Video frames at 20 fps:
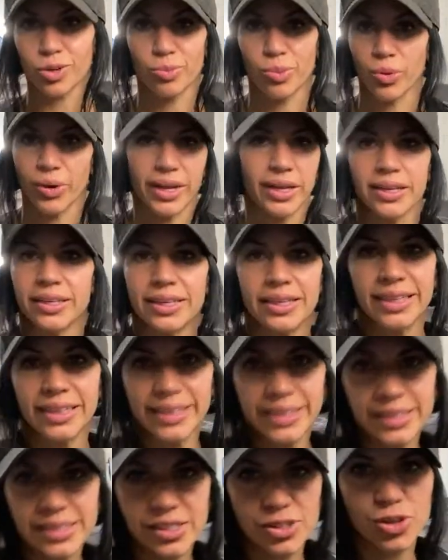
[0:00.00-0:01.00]
boy,
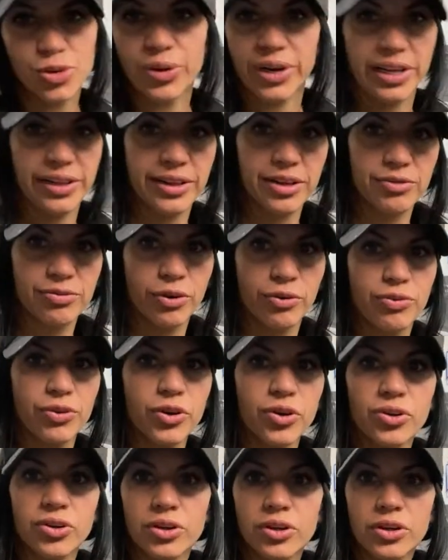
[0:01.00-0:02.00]
he's going to do anything for
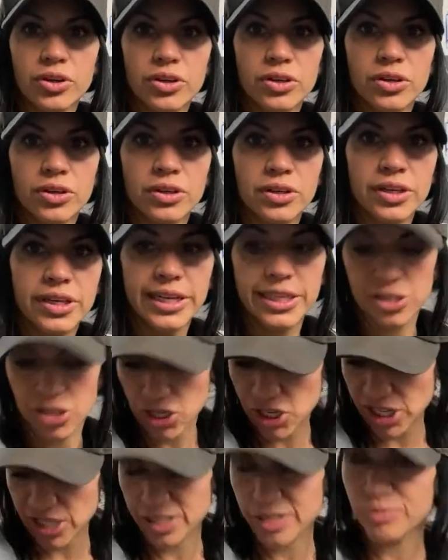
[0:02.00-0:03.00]
food. And
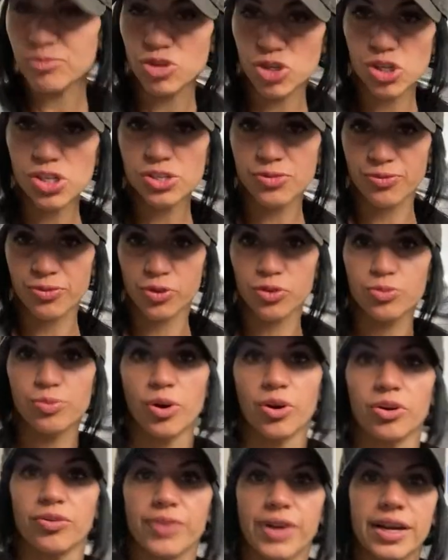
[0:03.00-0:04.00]
she's food
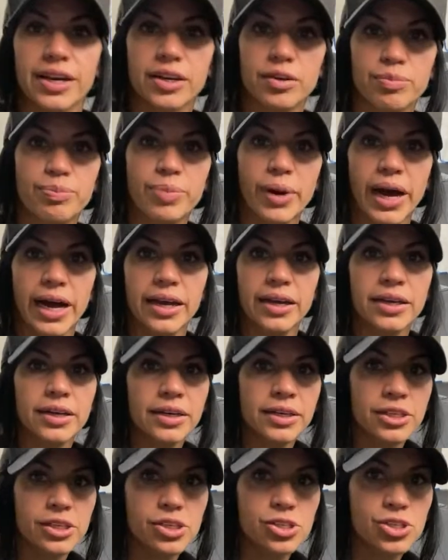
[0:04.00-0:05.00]
motivated, but
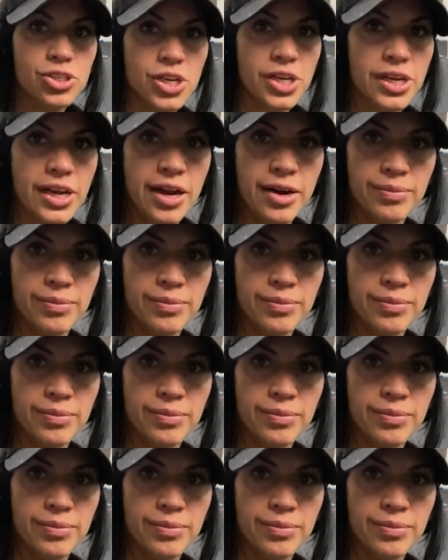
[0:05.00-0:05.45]
she